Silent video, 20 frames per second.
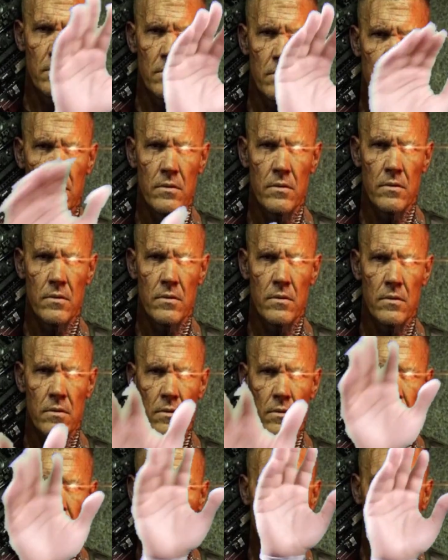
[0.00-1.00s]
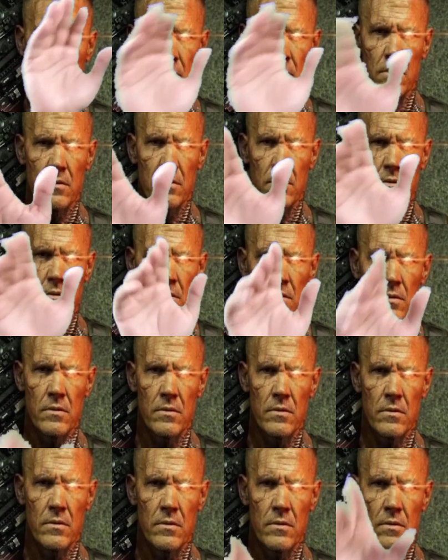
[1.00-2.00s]

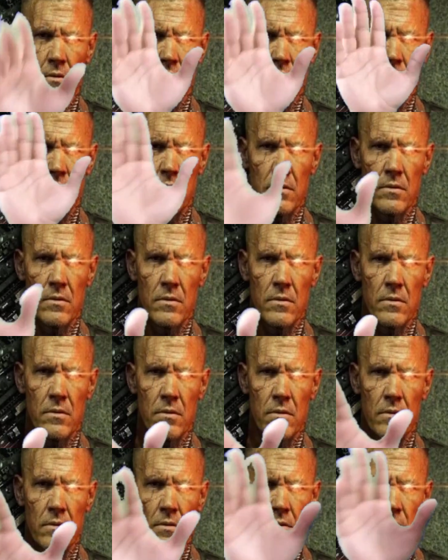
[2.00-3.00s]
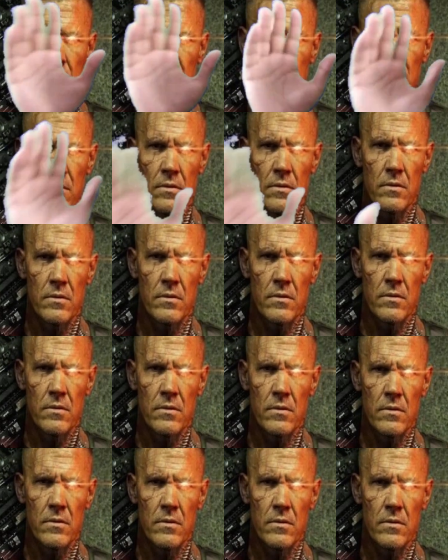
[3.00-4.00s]

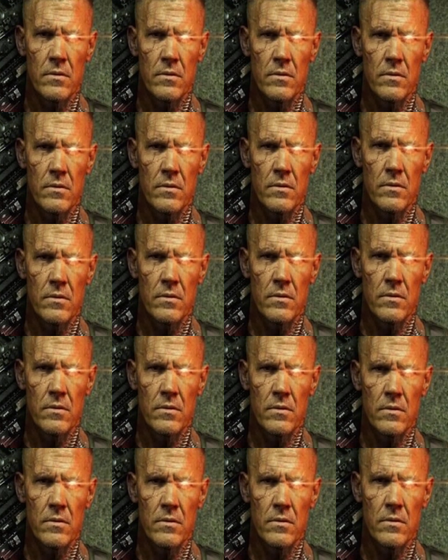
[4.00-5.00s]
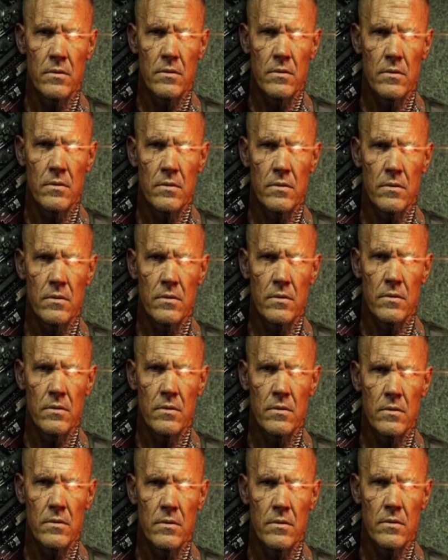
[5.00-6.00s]

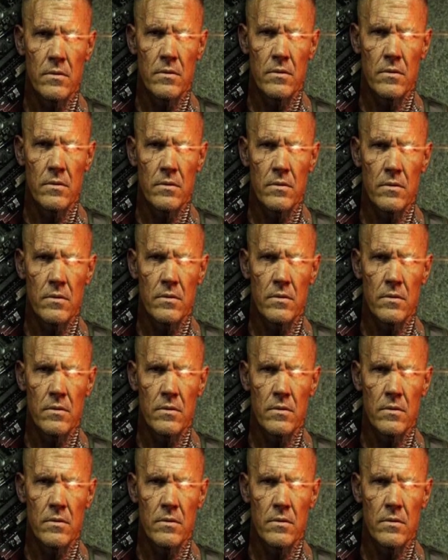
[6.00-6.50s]
[no speech]